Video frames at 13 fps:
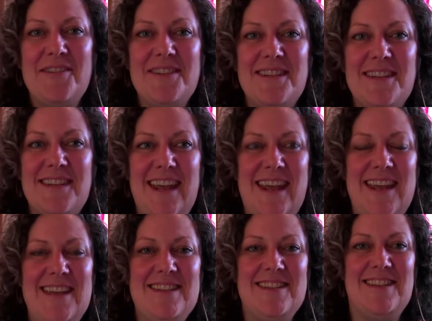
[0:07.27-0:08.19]

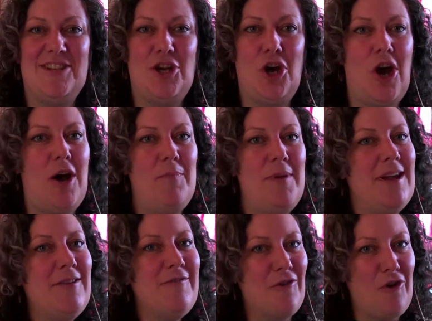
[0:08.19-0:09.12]
Today's
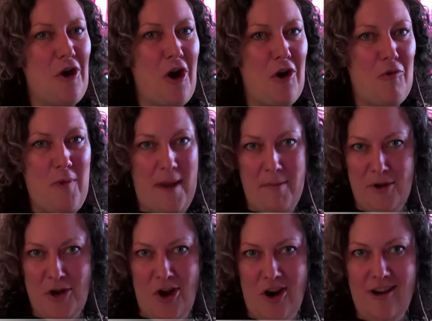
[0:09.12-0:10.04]
topic for our
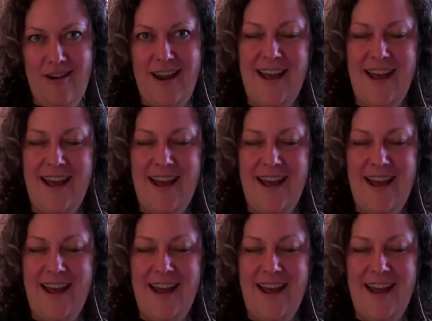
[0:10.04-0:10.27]
webinar,